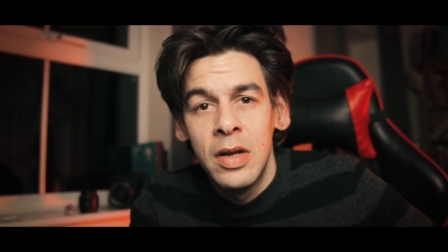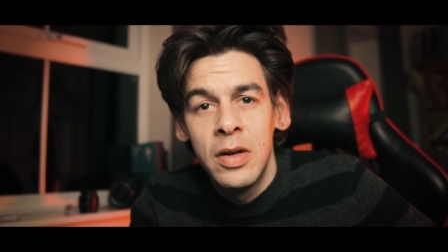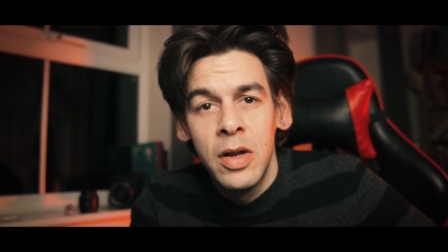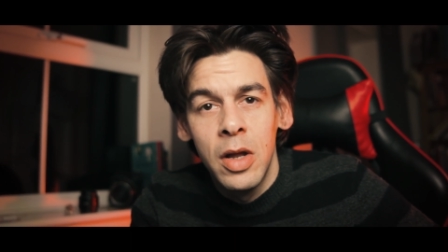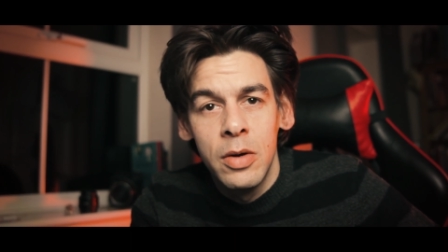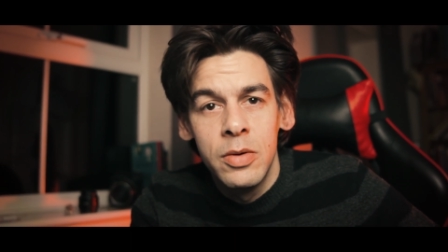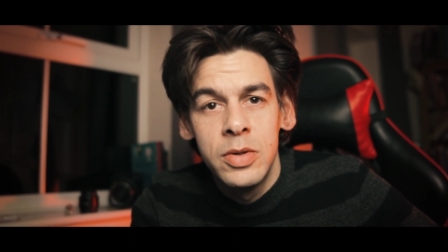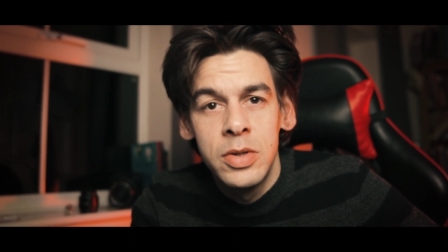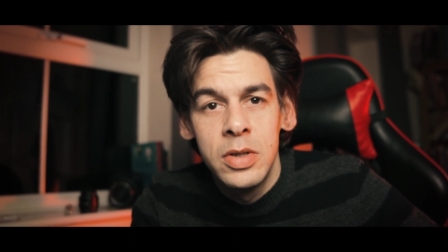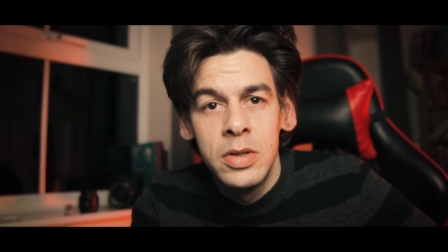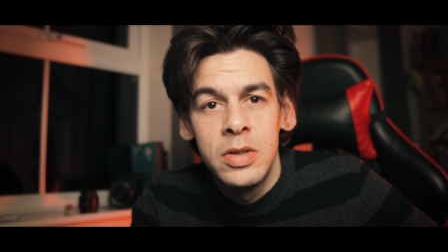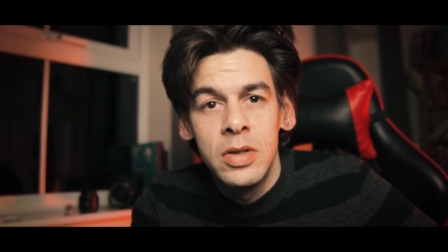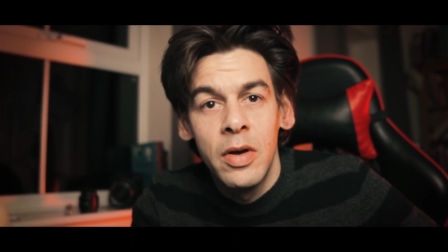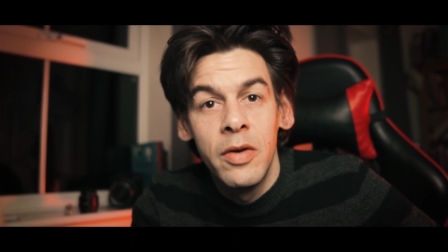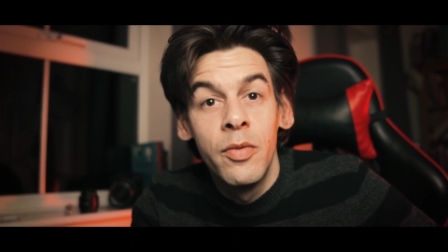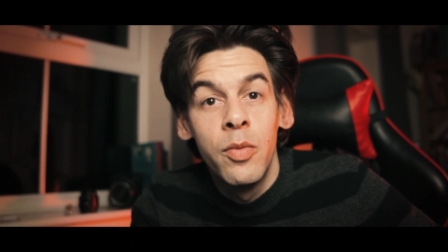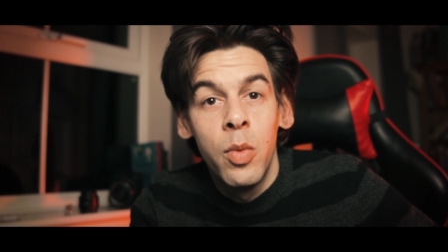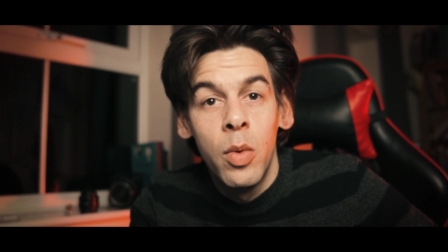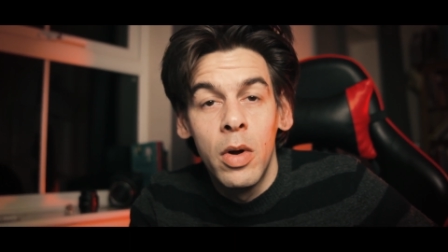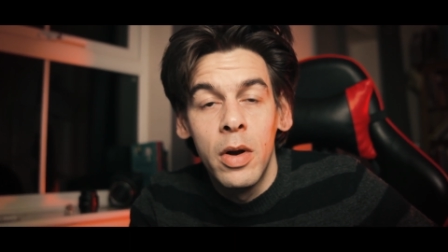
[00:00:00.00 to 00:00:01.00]
notions
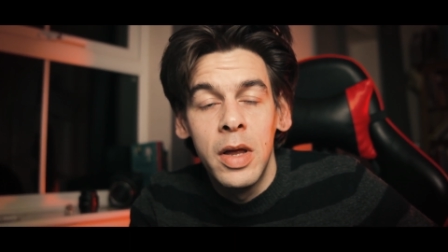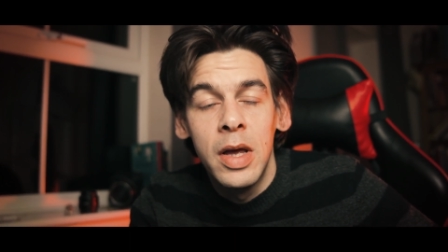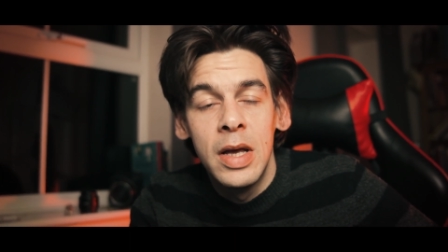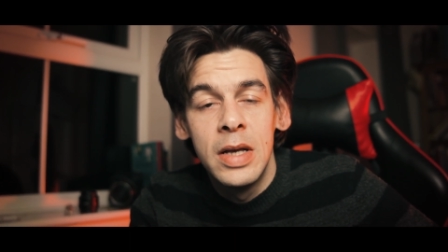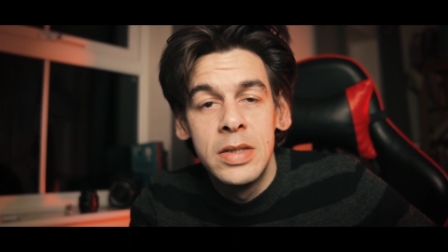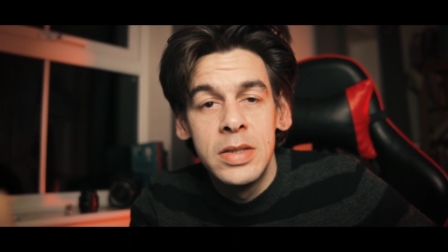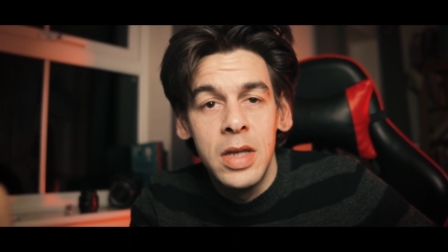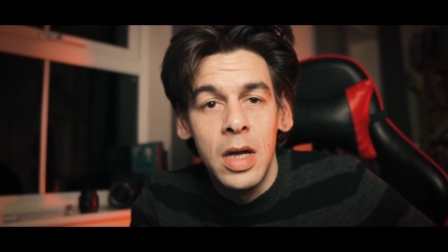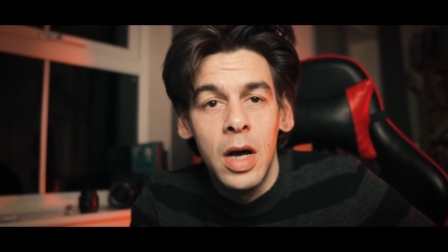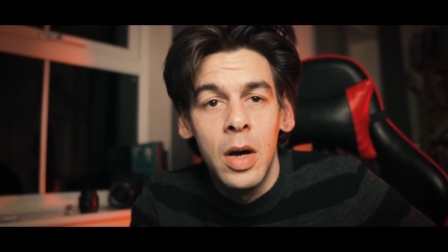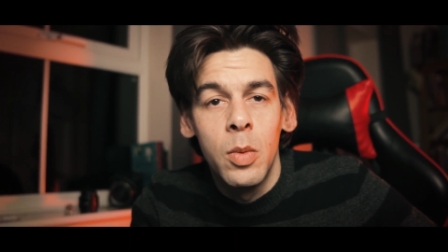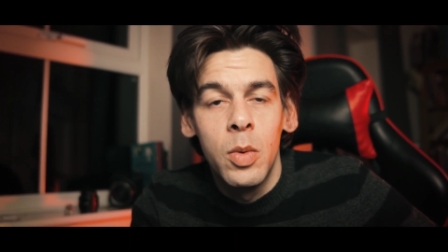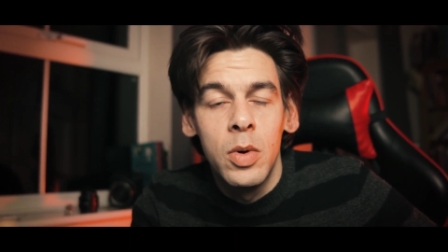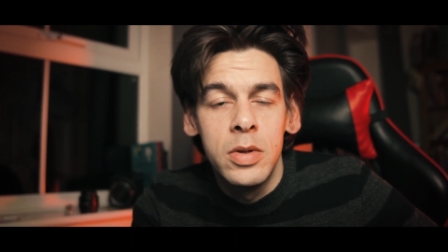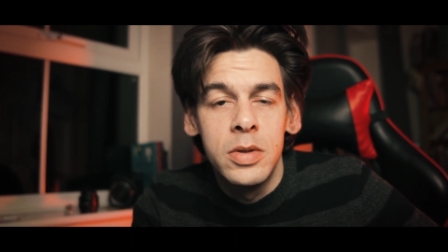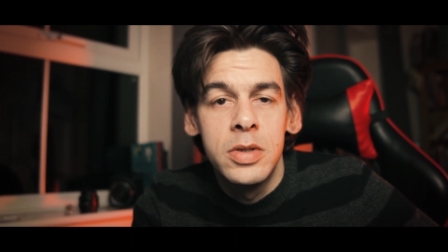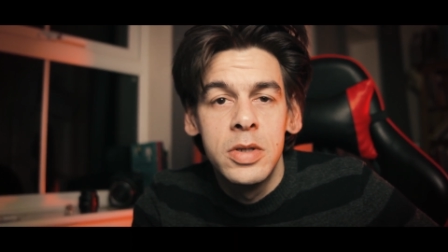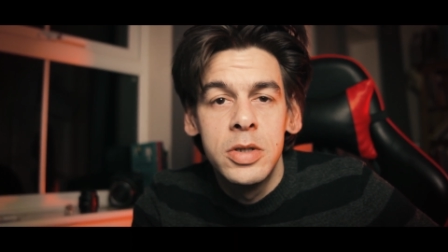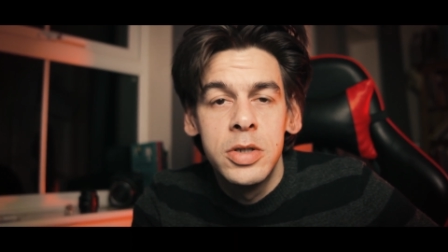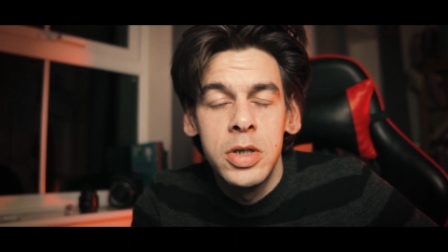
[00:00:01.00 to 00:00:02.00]
of what it is that I
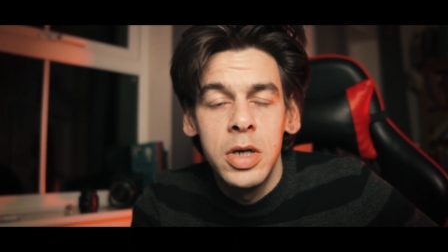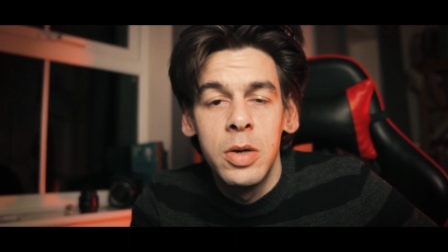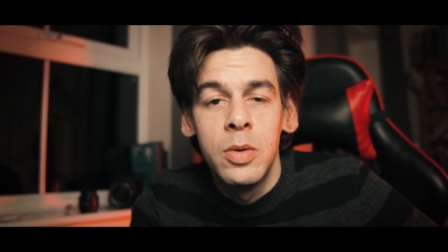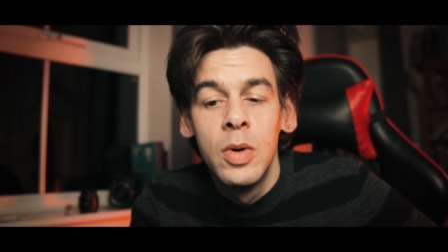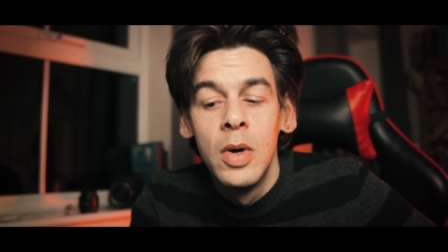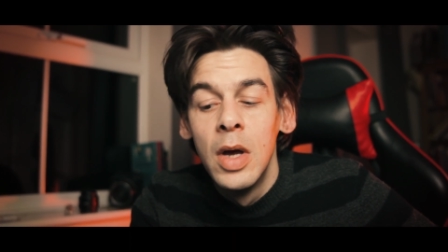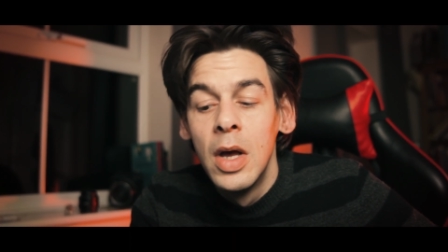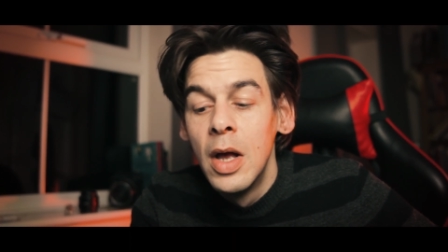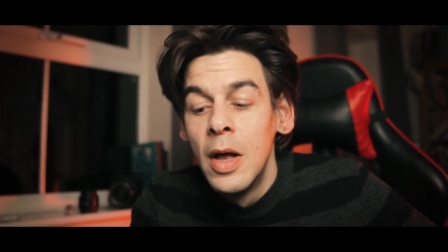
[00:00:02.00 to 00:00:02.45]
want to shoot.